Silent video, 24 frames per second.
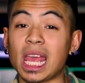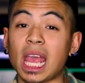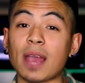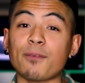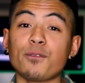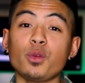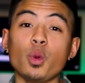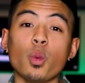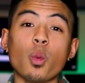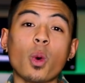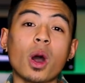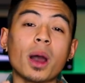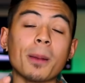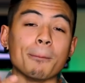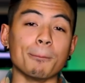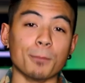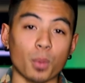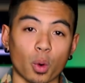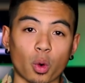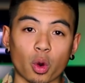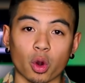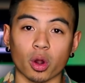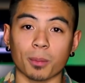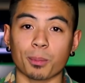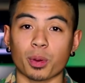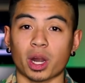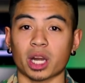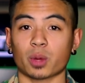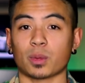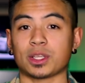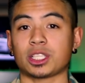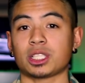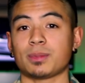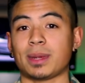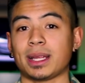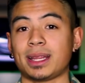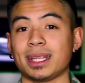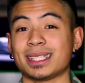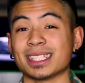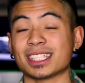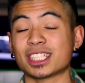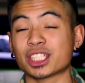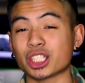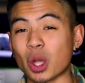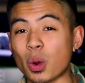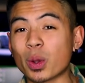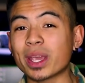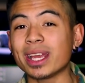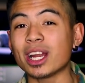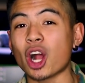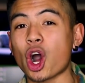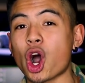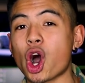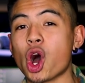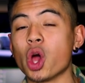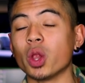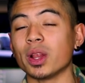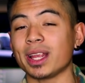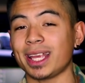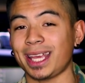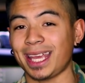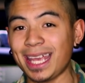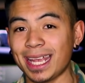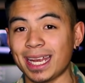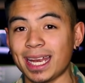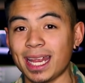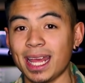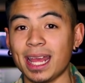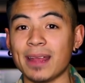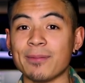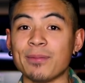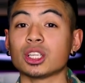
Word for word: If you want more product research methods to soak it all in,